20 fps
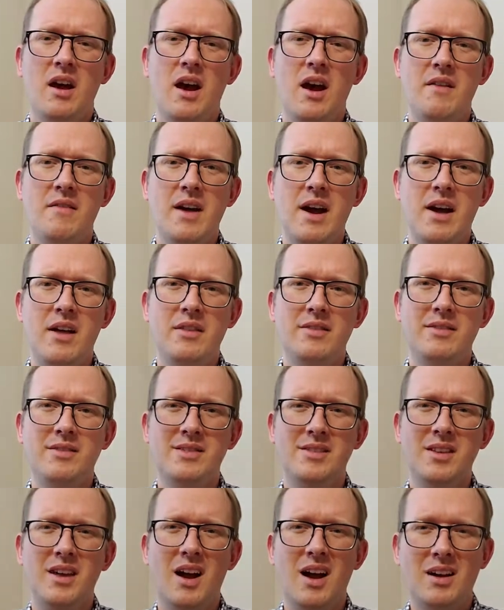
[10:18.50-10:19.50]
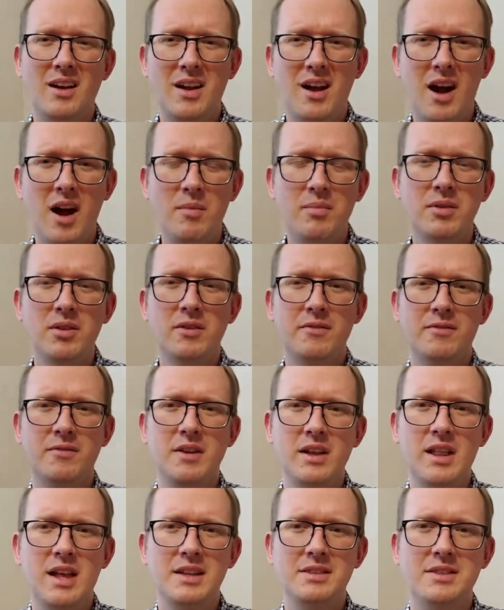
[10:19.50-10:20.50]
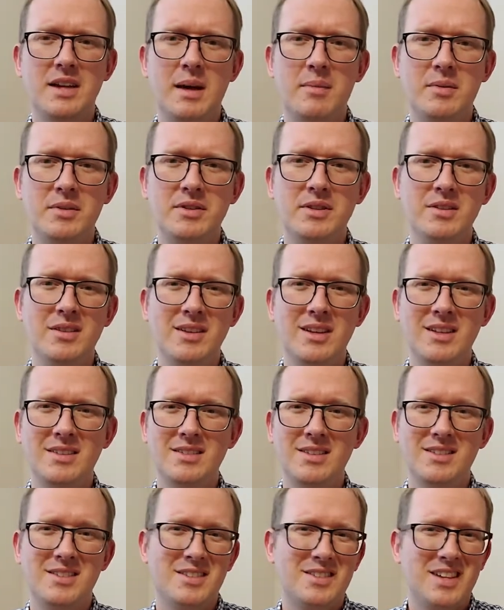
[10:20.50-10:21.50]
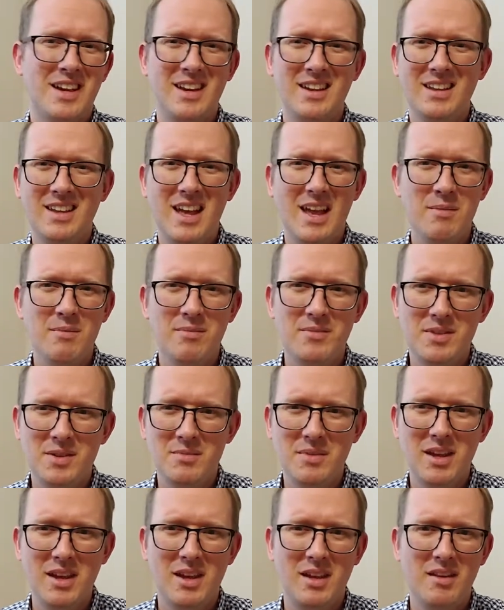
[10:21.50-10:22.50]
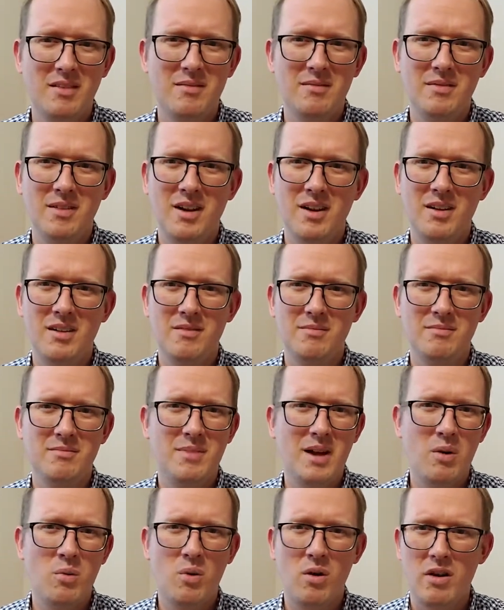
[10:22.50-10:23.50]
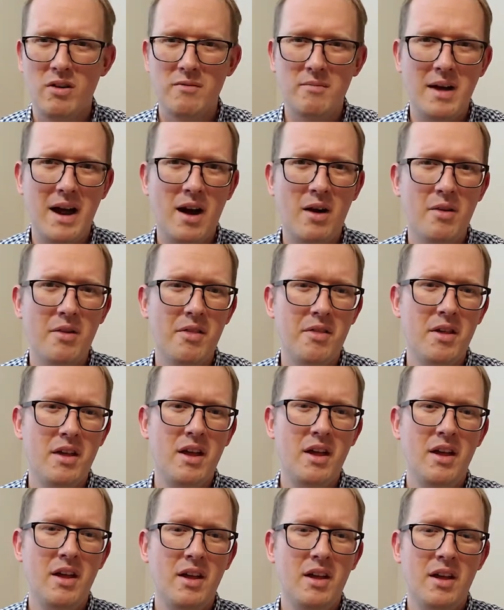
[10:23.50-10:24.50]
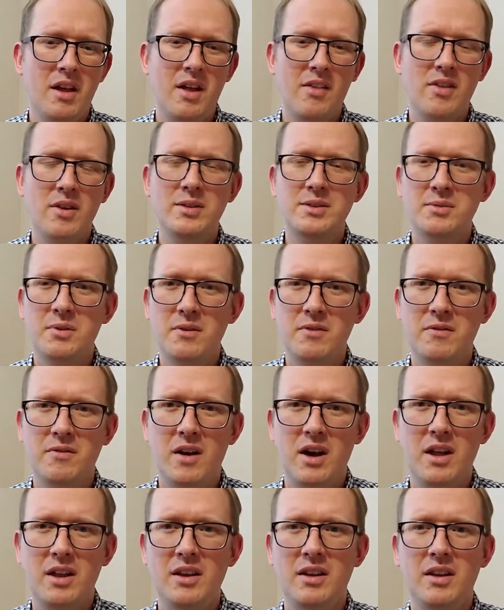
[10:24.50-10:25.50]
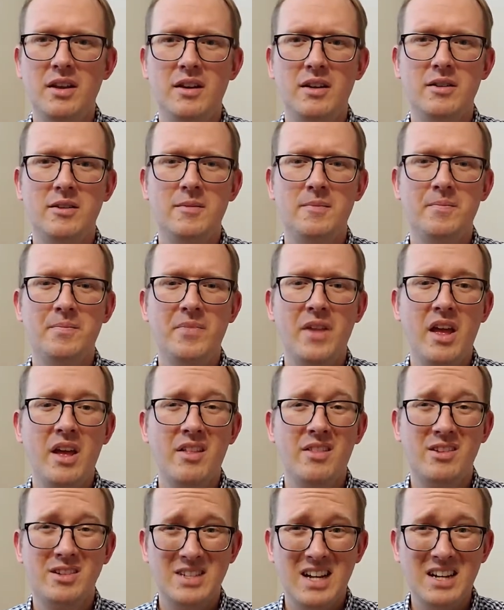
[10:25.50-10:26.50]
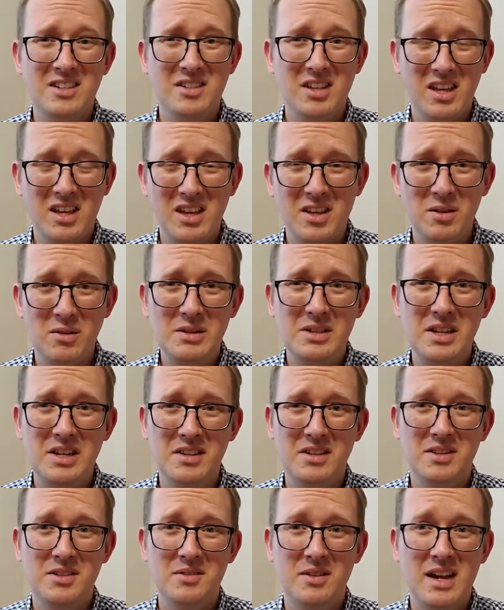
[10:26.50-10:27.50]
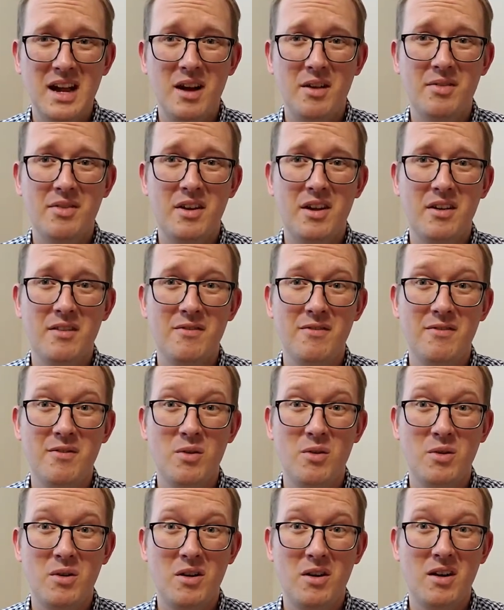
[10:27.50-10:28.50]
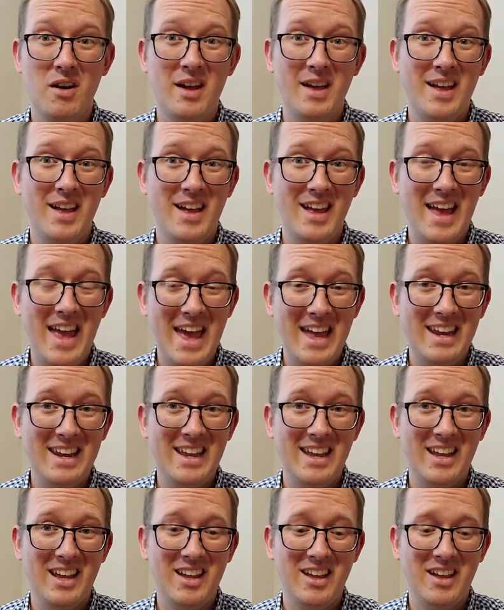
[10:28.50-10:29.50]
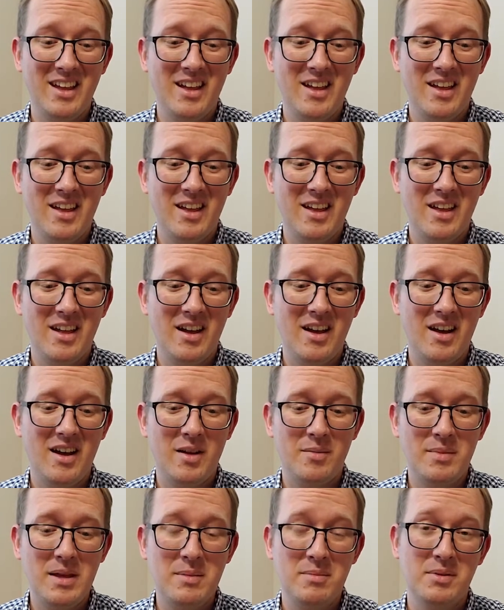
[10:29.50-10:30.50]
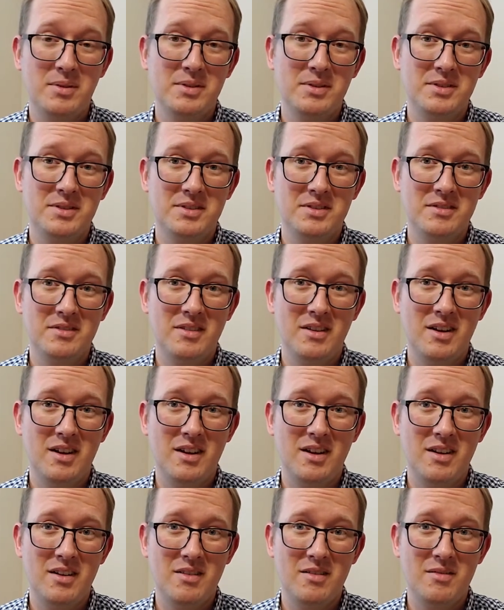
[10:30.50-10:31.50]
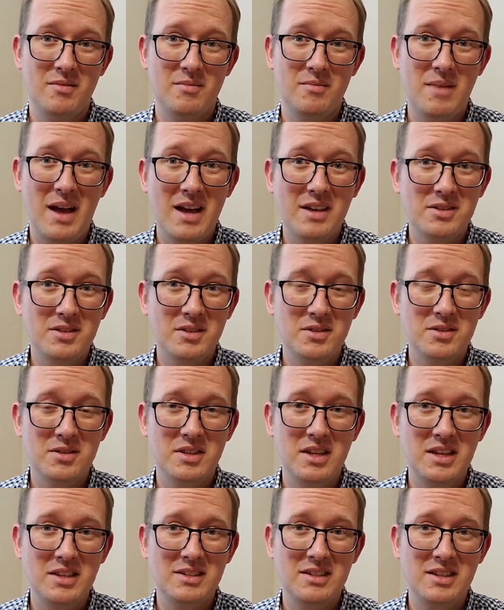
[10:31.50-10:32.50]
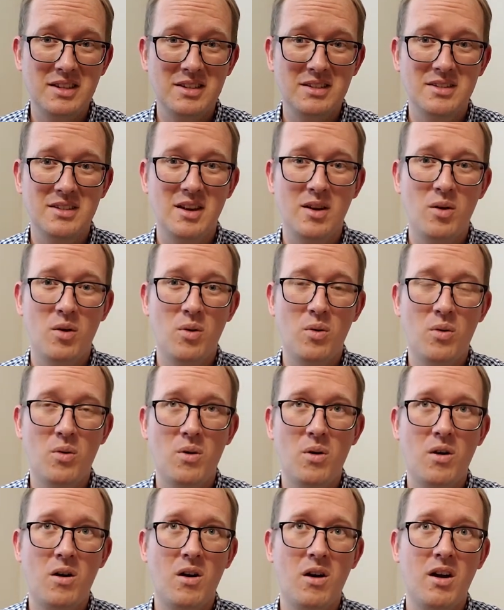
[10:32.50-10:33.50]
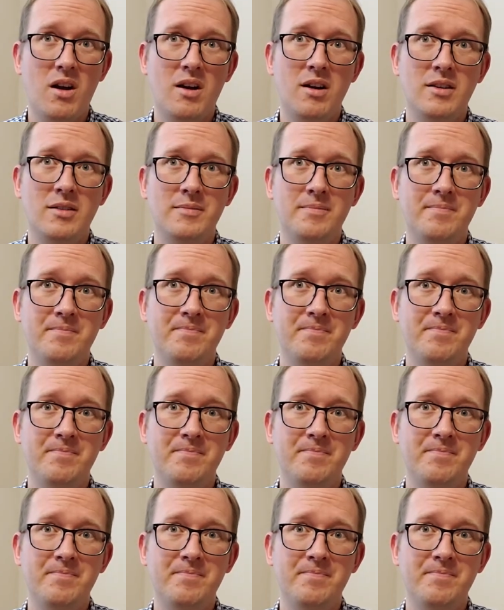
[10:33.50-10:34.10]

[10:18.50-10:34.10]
I've had a couple of freelance opportunities that just kind of came to me by word of mouth, and those were fun. There's actually a huge industry out there for editing people's master's theses or